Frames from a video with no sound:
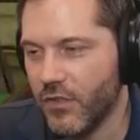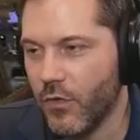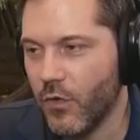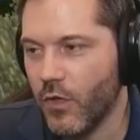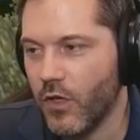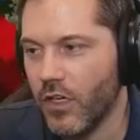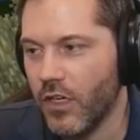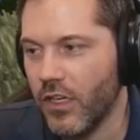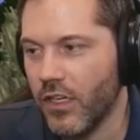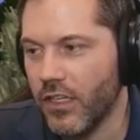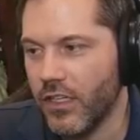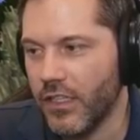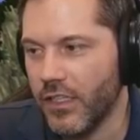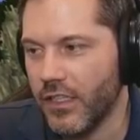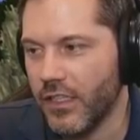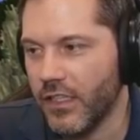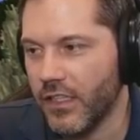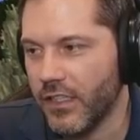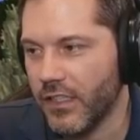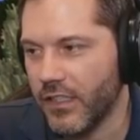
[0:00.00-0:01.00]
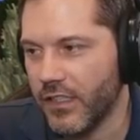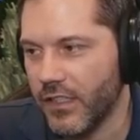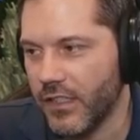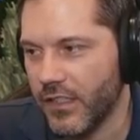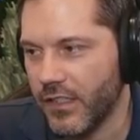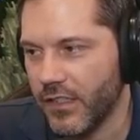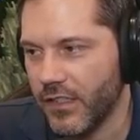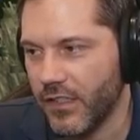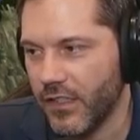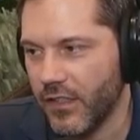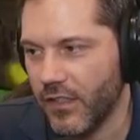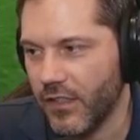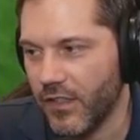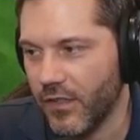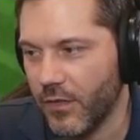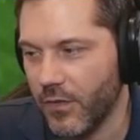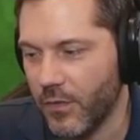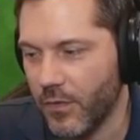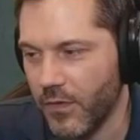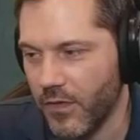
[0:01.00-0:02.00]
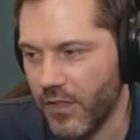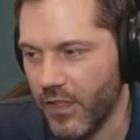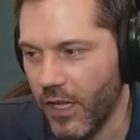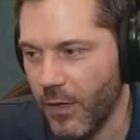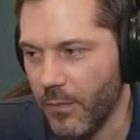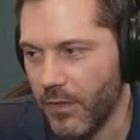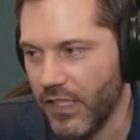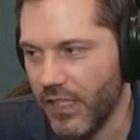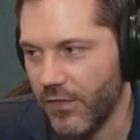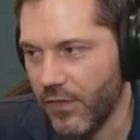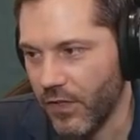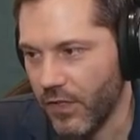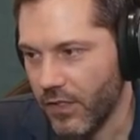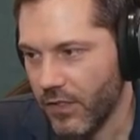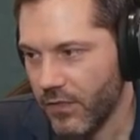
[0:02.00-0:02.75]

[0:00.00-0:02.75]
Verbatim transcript: or on uh, uh non-believer?